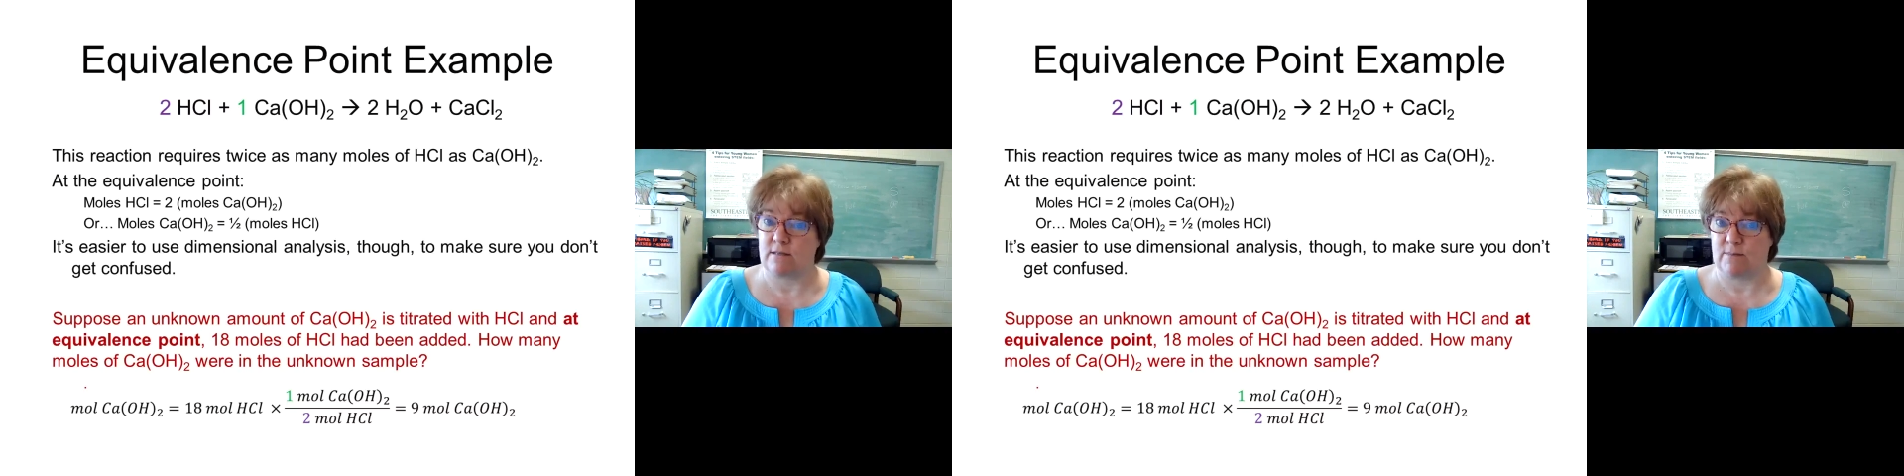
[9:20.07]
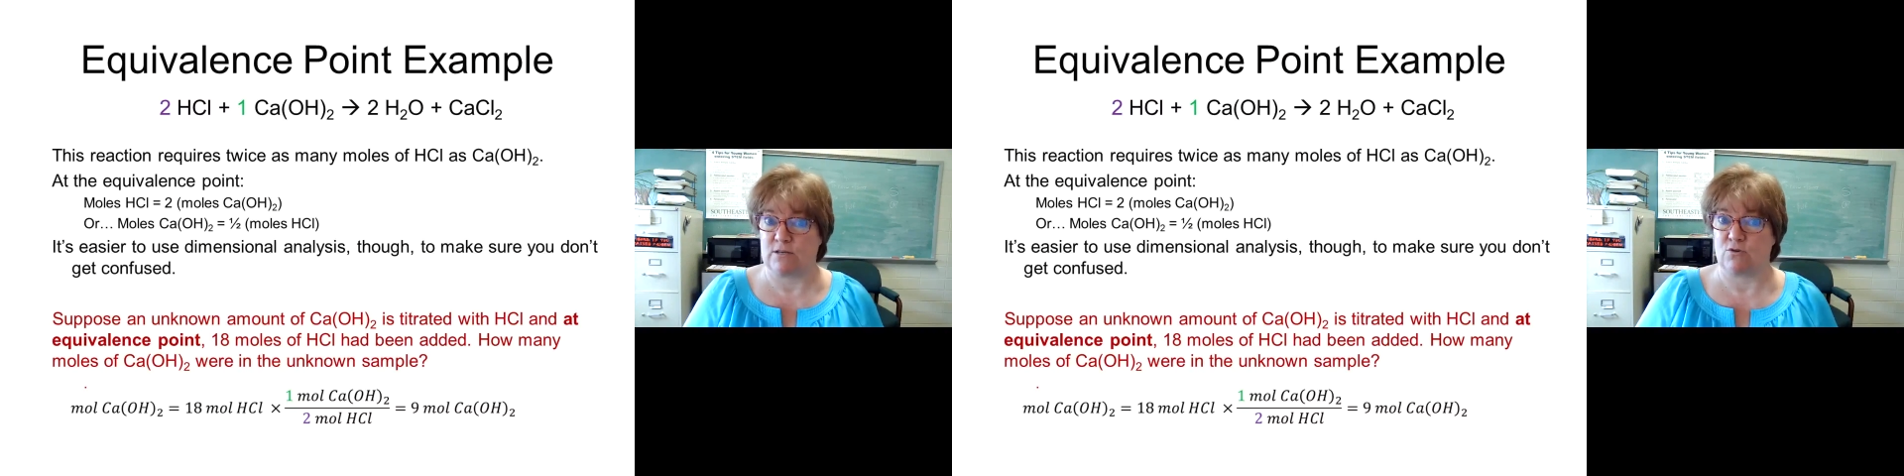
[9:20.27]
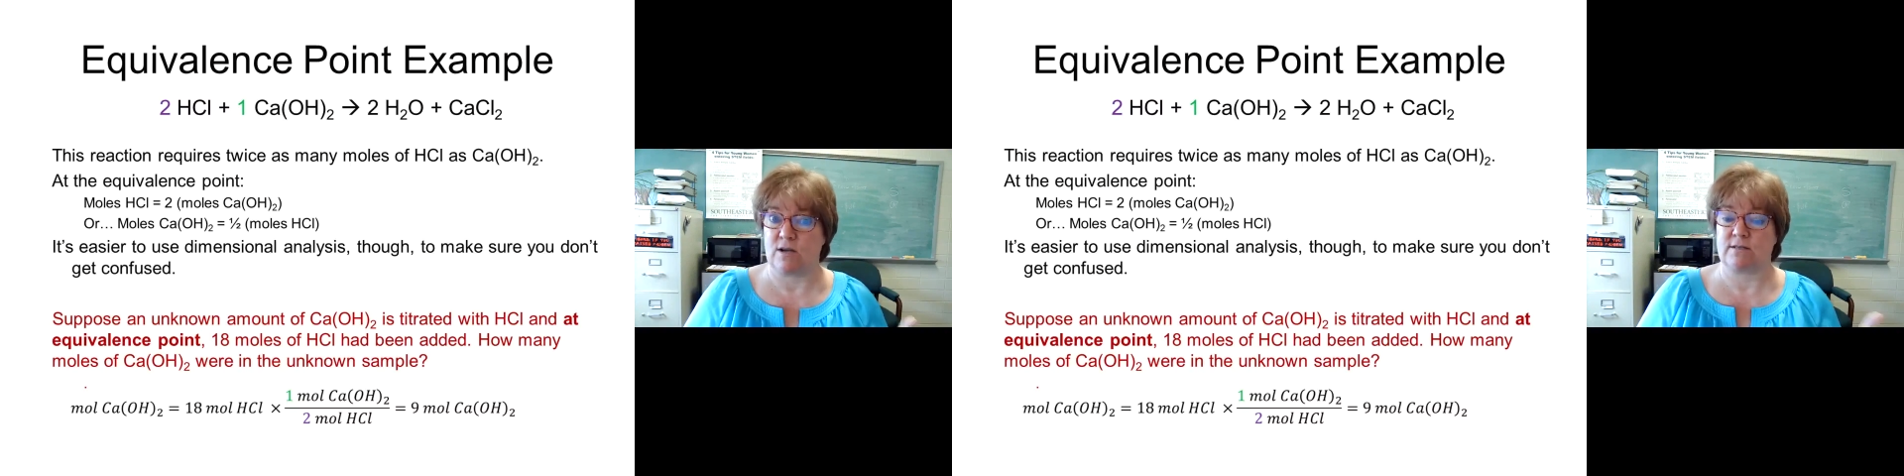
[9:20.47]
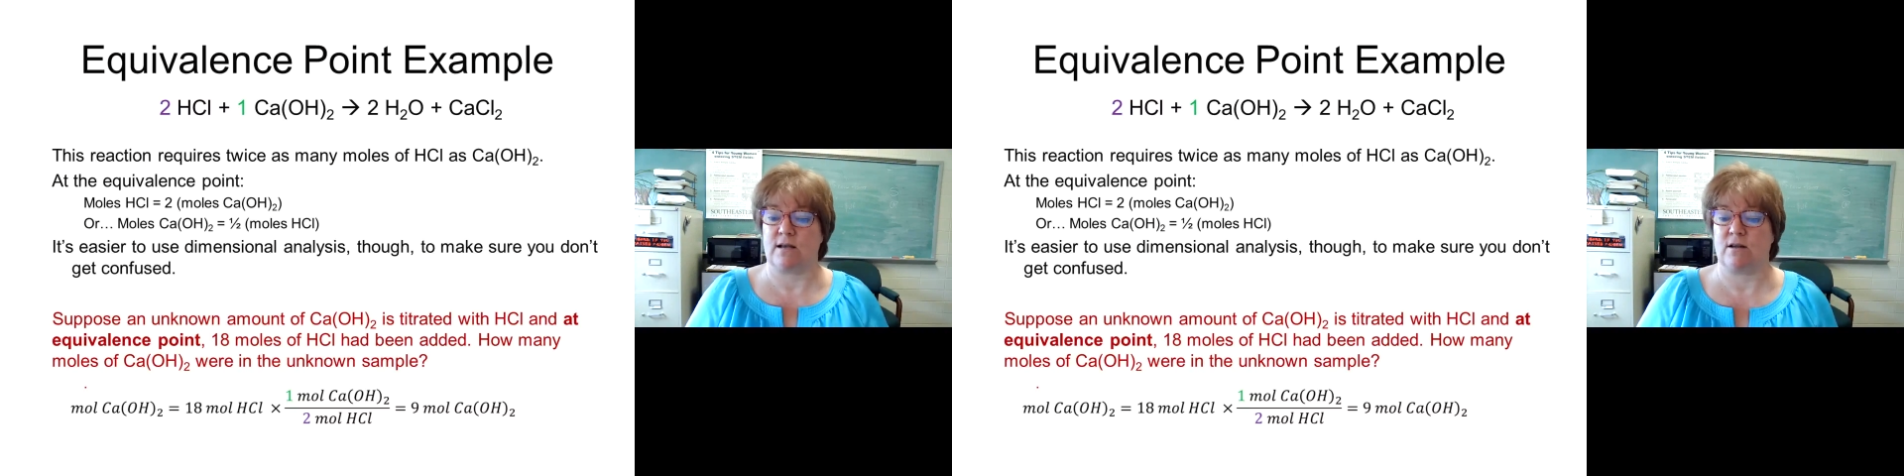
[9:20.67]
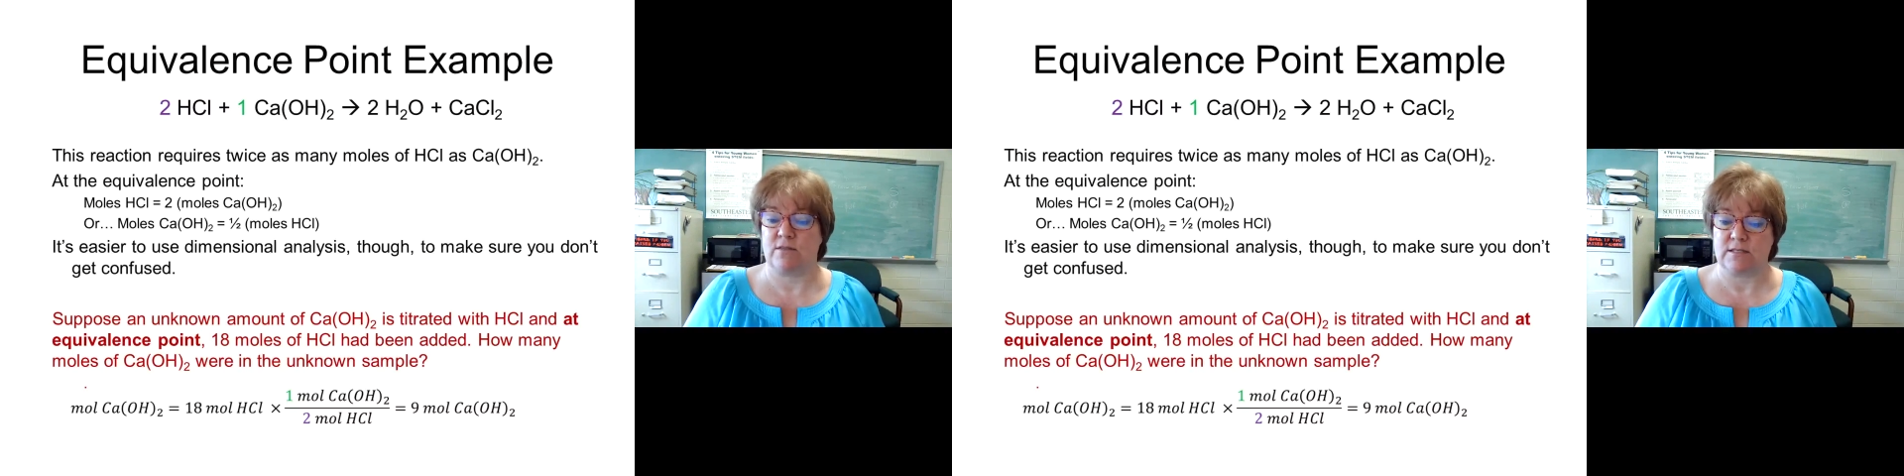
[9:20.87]
hydroxide
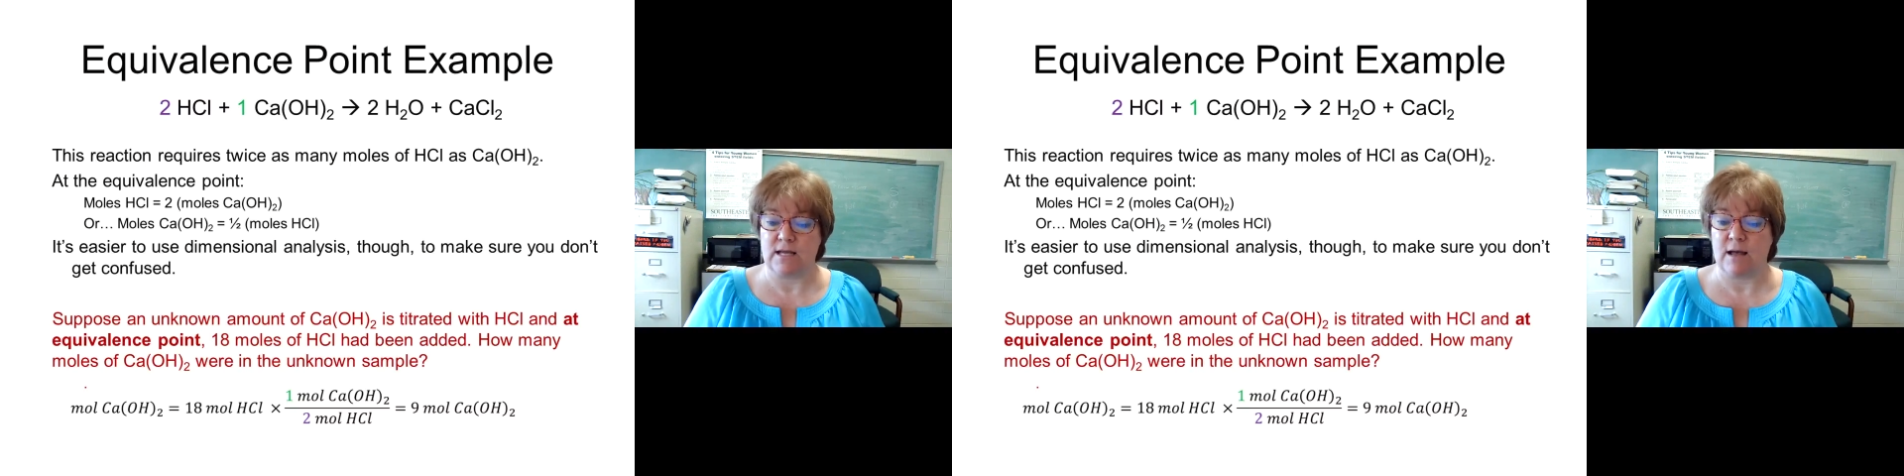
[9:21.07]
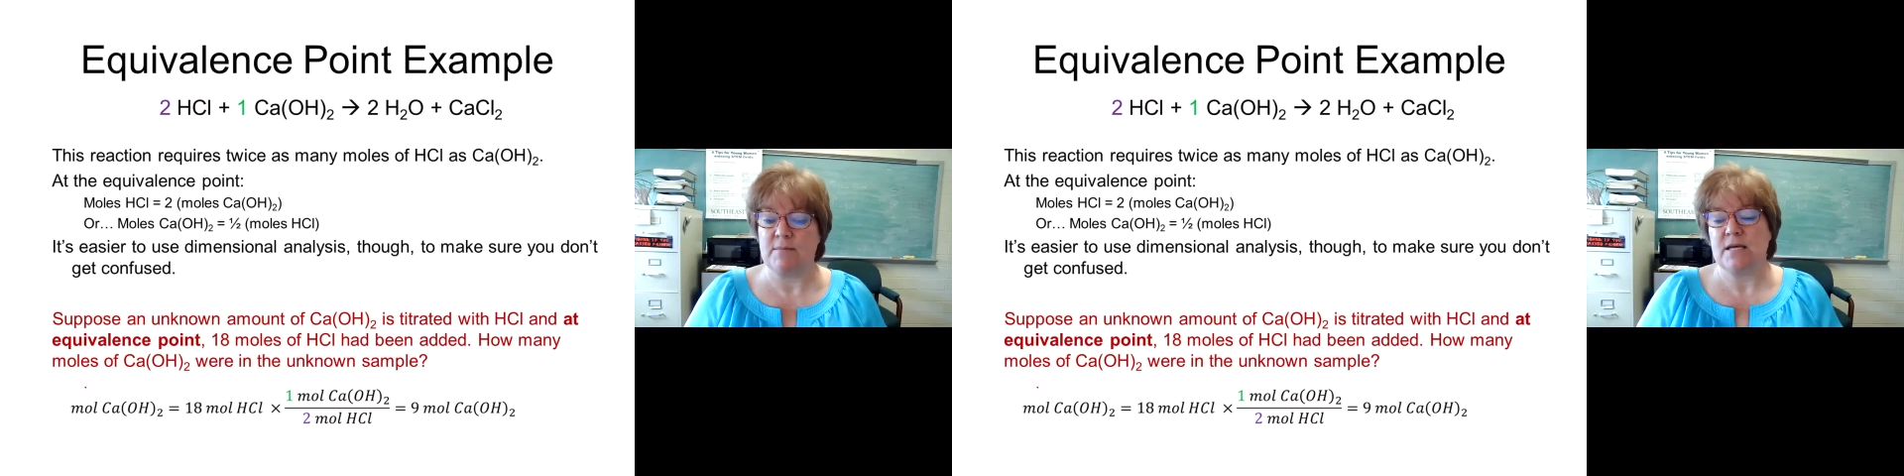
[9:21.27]
on the top.